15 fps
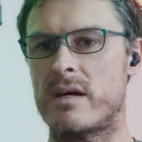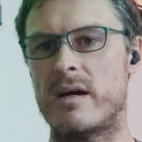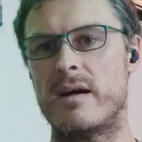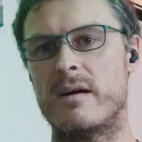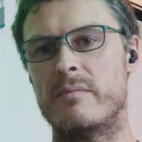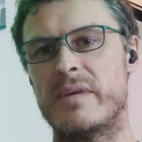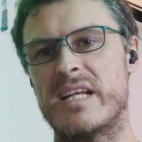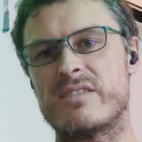
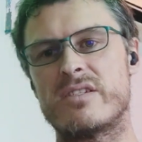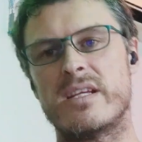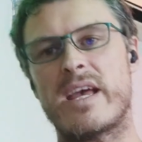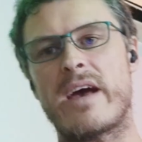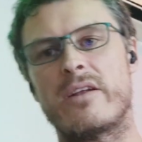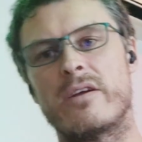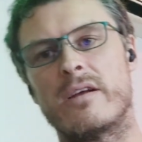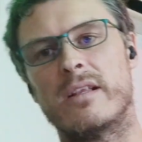and she
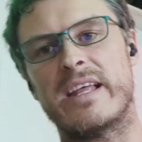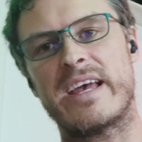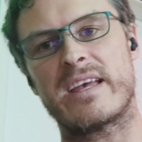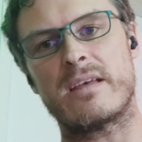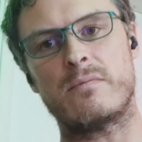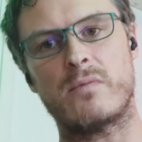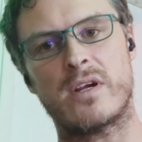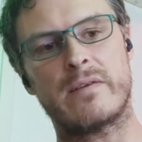had her
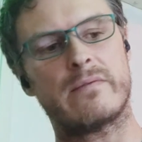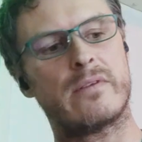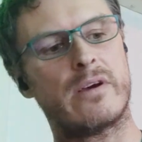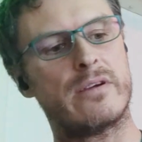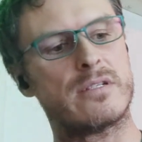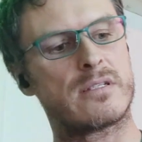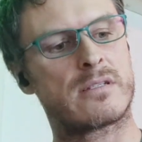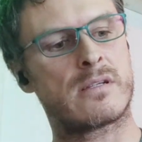leg in one of
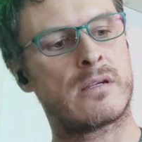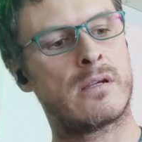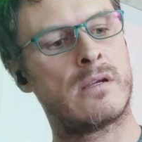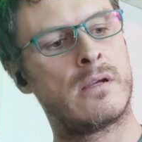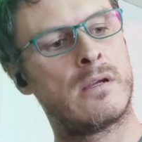those